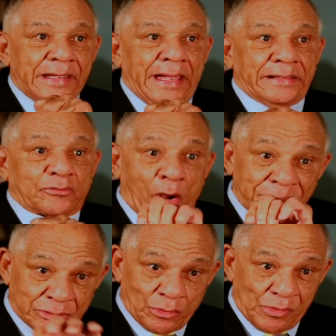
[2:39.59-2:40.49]
And
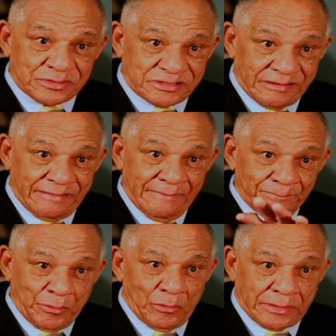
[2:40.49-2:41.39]
Tommy Dorsey,
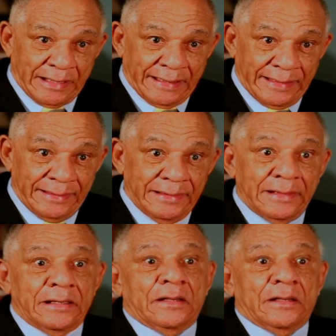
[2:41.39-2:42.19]
okay?